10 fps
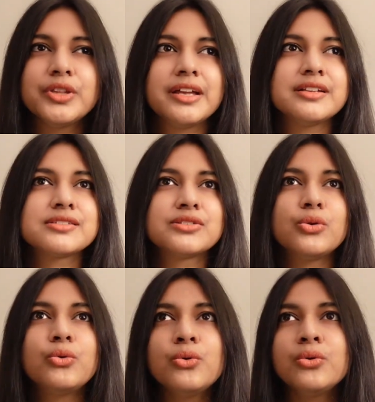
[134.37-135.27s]
There is
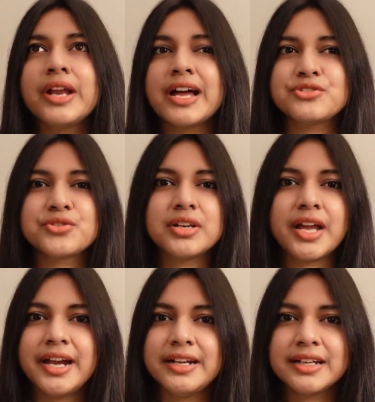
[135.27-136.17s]
no natural
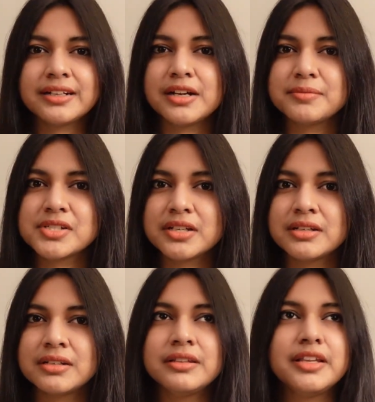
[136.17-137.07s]
light that comes
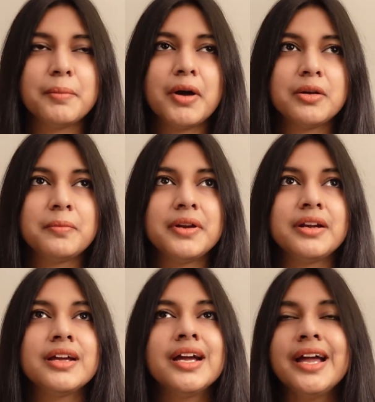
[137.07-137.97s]
in the apartment,